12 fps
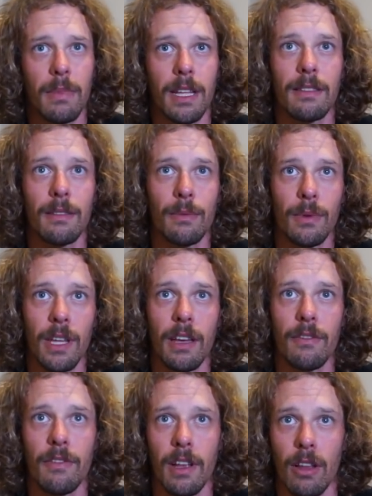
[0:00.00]
But we
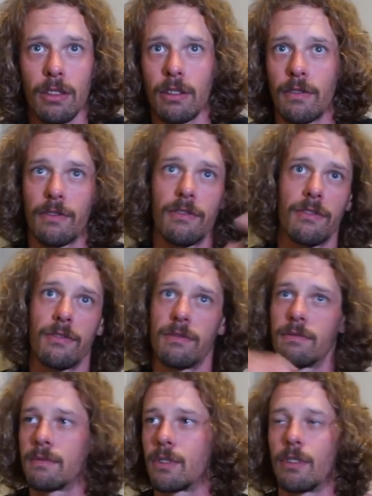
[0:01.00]
have a lot of
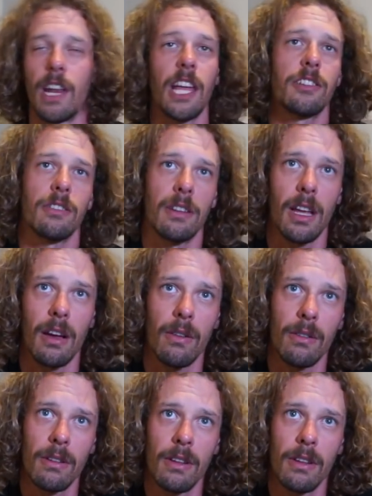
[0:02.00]
connection now.